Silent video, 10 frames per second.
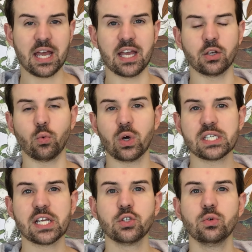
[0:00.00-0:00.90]
And
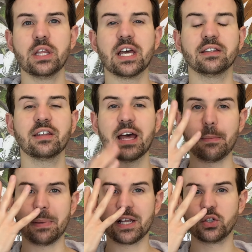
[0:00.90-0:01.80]
what I do is that I
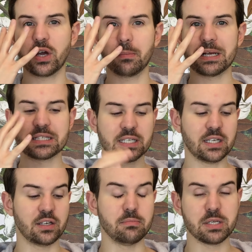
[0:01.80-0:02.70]
pat dry my skin
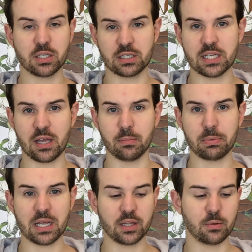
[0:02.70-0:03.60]
and immediately I
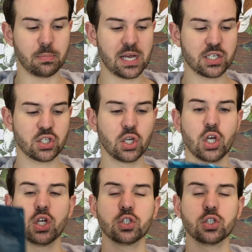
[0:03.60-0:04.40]
apply the patch.